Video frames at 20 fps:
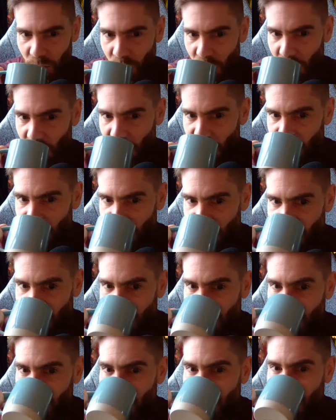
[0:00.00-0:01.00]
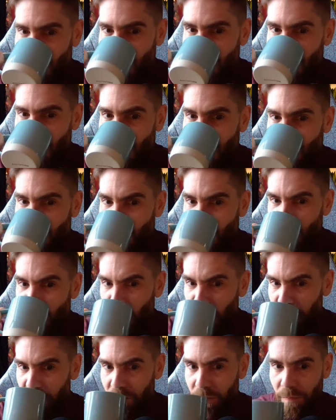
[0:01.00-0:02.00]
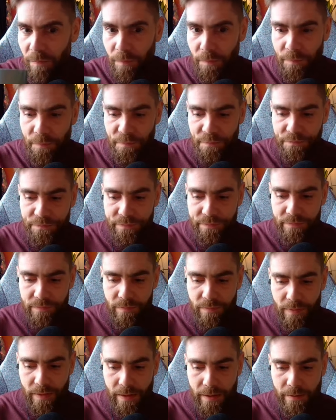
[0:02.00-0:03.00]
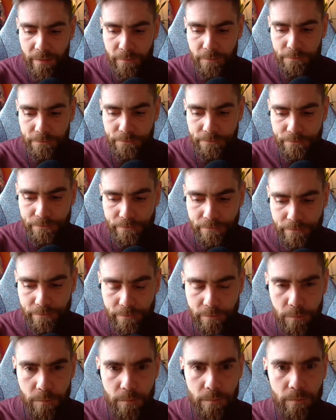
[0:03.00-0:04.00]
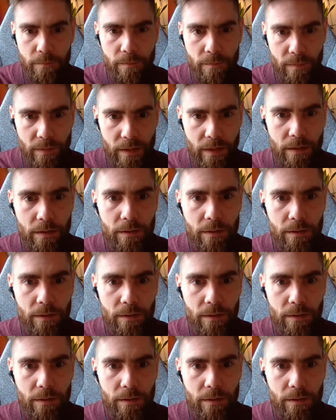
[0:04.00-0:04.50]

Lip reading: [no speech]